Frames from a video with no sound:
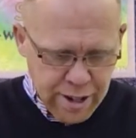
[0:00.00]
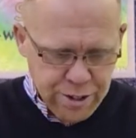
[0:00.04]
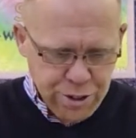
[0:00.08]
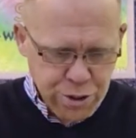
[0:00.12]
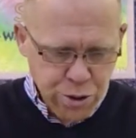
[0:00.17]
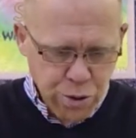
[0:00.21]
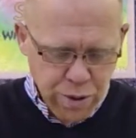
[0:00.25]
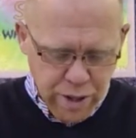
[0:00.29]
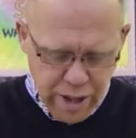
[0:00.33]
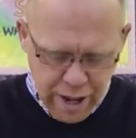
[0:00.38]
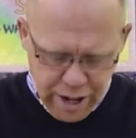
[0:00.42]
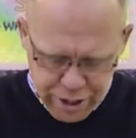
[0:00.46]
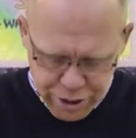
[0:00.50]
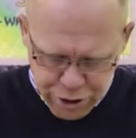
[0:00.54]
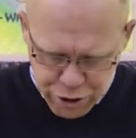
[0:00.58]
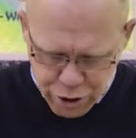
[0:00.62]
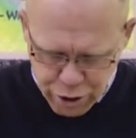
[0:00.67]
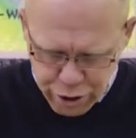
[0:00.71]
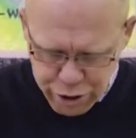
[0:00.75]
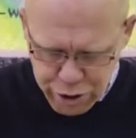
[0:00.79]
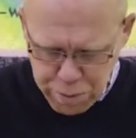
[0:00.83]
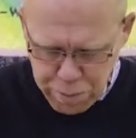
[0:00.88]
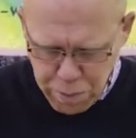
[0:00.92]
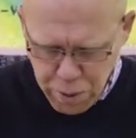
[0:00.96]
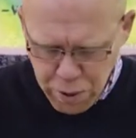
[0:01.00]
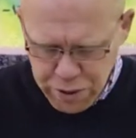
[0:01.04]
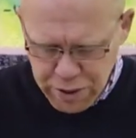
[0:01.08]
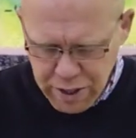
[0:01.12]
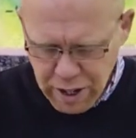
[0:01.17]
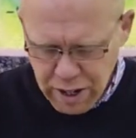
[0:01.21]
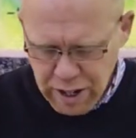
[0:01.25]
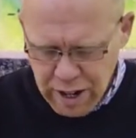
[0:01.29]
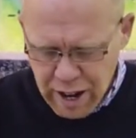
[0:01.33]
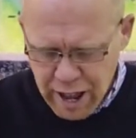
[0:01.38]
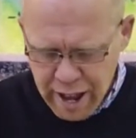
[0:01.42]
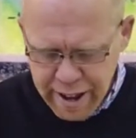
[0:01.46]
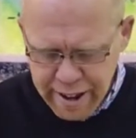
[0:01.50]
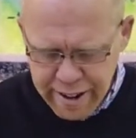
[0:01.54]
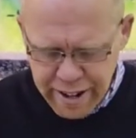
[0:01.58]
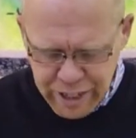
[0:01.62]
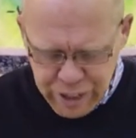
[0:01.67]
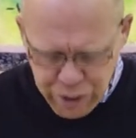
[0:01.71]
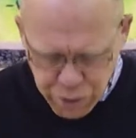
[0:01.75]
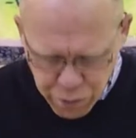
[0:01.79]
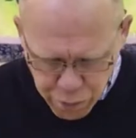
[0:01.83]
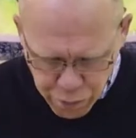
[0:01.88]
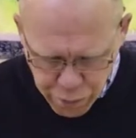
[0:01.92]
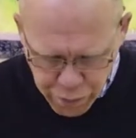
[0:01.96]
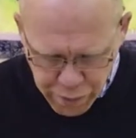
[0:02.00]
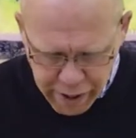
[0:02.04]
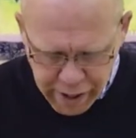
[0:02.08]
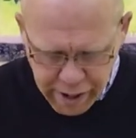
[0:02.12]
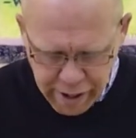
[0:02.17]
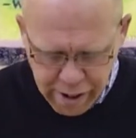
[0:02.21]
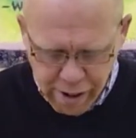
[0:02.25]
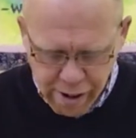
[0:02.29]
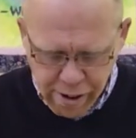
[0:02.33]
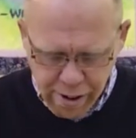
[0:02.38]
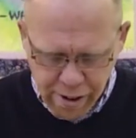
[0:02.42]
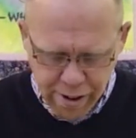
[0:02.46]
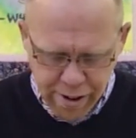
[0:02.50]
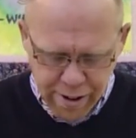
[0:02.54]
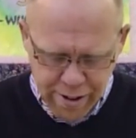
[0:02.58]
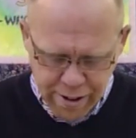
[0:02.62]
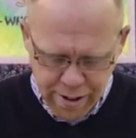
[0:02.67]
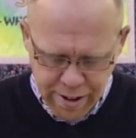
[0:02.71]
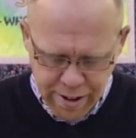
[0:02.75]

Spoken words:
So the excuse about the lion is fear.